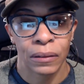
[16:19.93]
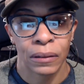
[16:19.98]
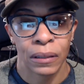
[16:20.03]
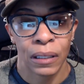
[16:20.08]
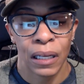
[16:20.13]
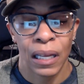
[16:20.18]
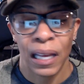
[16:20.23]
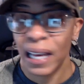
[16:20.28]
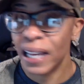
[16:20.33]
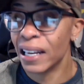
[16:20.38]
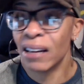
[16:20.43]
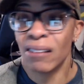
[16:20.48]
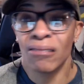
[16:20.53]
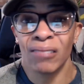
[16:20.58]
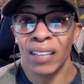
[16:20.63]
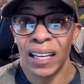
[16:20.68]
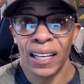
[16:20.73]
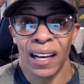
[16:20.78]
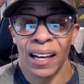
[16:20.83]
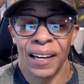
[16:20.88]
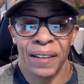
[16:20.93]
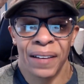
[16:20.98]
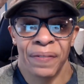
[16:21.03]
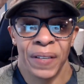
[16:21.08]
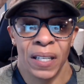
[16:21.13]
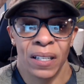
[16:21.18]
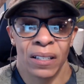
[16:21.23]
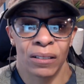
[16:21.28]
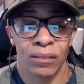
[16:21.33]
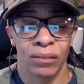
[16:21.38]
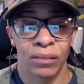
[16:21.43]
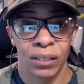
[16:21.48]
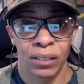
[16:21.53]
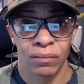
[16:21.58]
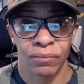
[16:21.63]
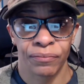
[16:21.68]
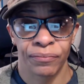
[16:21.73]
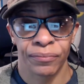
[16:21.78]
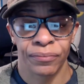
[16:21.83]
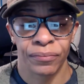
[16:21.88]
And I don't like how that feels.
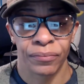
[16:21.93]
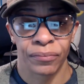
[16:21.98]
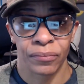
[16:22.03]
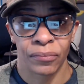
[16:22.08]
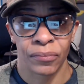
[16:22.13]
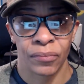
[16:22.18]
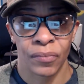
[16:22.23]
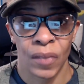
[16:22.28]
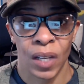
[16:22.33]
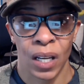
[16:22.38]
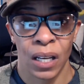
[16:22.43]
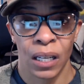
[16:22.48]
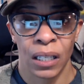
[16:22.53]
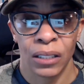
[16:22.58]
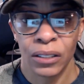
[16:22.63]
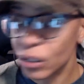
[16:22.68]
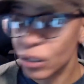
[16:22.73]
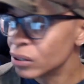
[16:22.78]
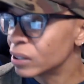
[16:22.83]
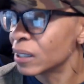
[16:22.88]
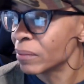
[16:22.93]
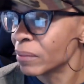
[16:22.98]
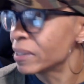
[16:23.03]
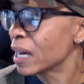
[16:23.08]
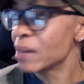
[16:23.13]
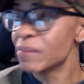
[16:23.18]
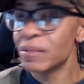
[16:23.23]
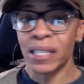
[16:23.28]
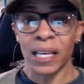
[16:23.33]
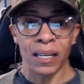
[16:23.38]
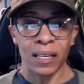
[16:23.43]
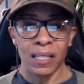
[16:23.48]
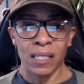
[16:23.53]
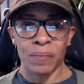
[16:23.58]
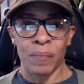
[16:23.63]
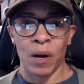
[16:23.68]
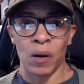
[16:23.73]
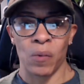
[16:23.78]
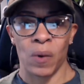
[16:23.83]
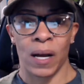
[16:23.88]
So sometimes that is
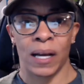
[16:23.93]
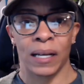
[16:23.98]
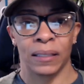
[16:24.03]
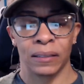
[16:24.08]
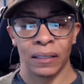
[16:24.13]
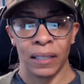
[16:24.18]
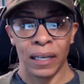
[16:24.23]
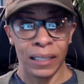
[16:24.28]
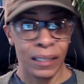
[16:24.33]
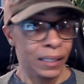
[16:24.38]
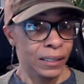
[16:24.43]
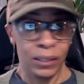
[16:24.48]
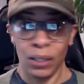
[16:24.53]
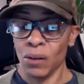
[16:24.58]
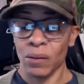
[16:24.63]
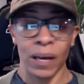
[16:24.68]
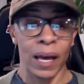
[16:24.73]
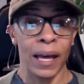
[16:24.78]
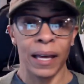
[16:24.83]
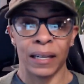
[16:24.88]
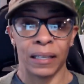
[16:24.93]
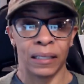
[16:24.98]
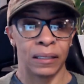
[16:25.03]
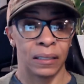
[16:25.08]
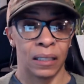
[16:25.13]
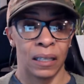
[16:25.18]
my why. And that's okay.